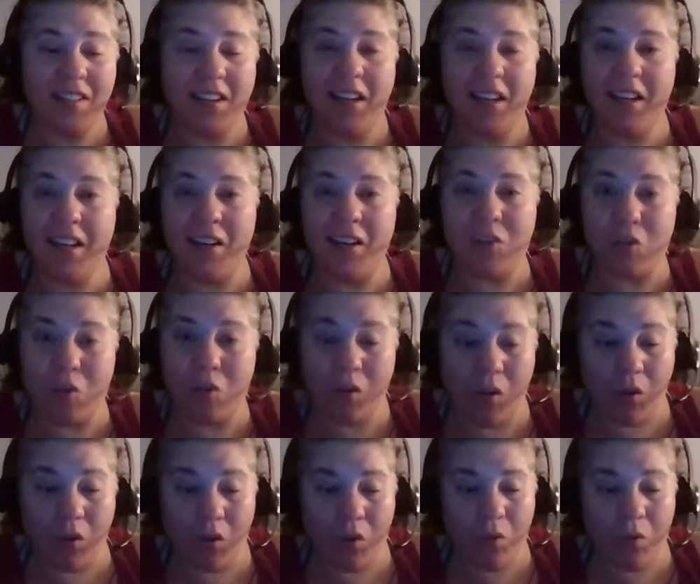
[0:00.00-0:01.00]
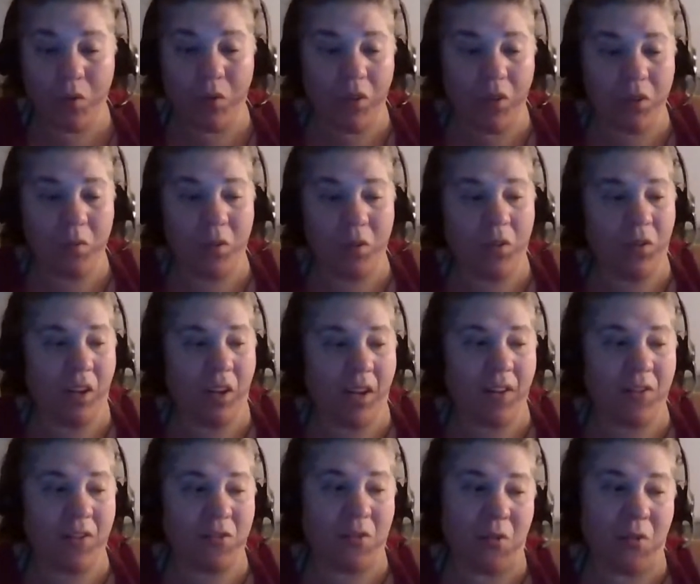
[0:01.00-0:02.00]
a troll, because we don't like
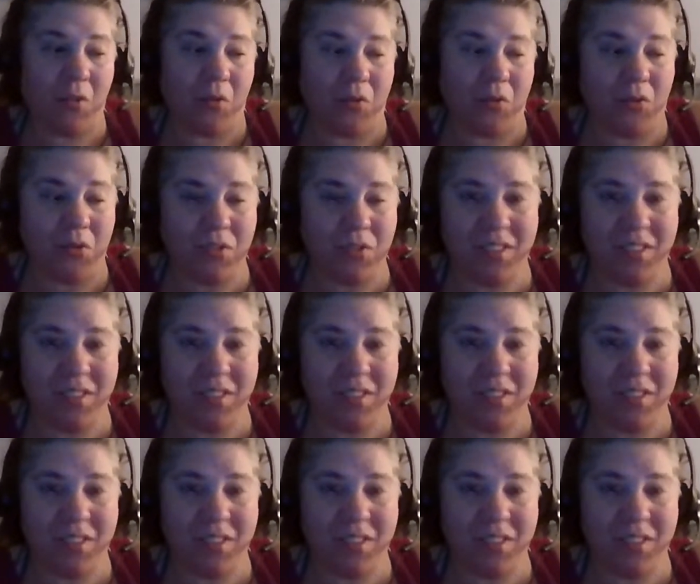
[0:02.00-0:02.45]
trolls.